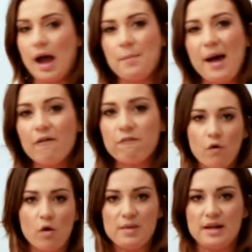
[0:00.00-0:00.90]
about
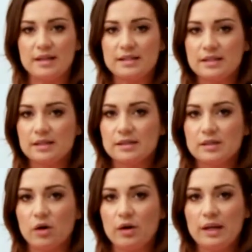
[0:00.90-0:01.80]
4 minutes.
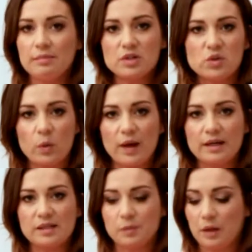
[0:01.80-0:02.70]
So in
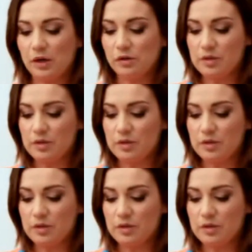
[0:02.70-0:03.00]
between as well,